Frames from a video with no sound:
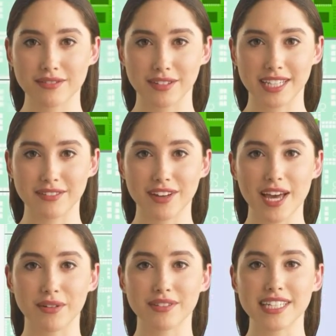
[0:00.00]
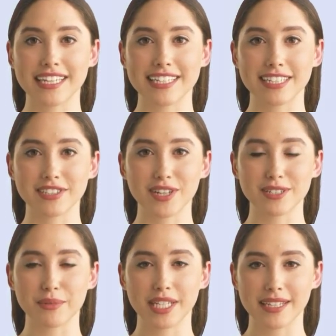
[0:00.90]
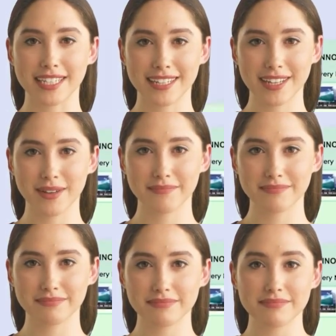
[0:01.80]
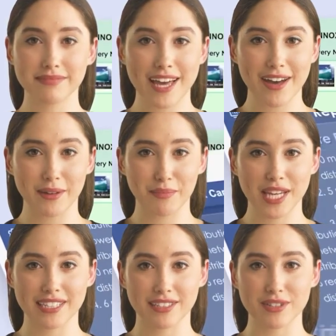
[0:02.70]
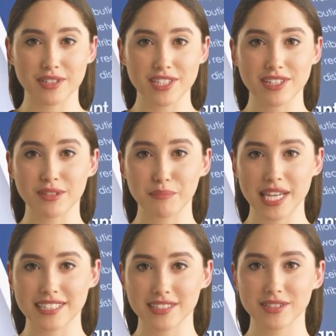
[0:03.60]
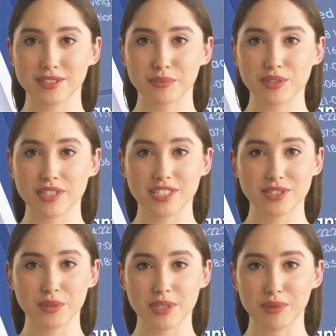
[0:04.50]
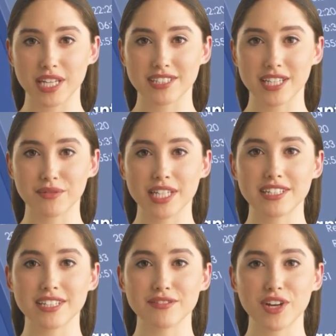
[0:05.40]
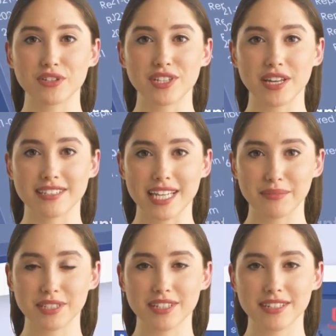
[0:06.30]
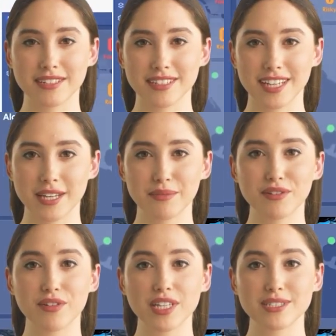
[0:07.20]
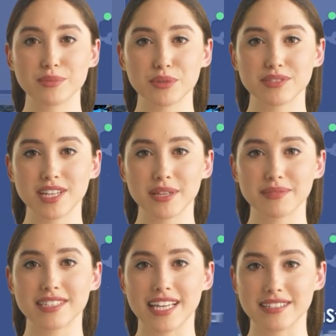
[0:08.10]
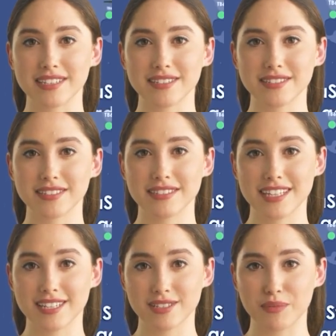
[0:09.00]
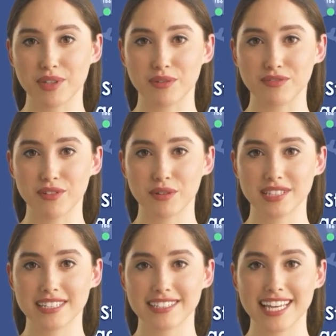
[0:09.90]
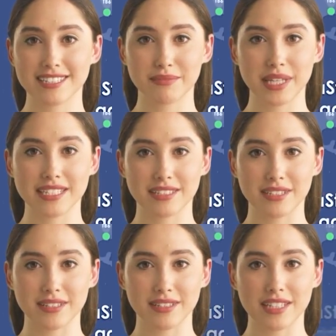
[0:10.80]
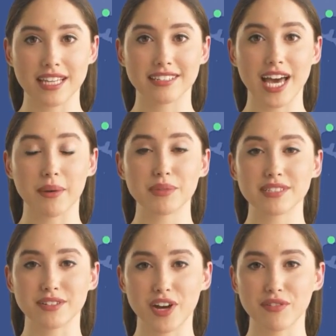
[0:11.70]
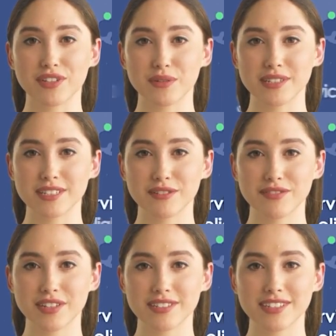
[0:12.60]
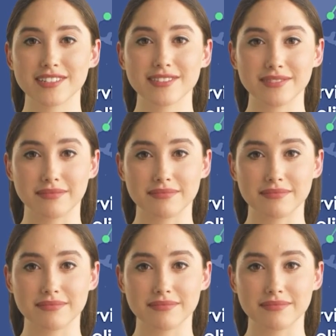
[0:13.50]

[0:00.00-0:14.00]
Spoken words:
for Nova LCT just when you need them. Care breaks the traditional maintenance model enjoyed by a generation of contract technicians, and provides real-time status, historical fault and data maintenance, and a host of other critical functions.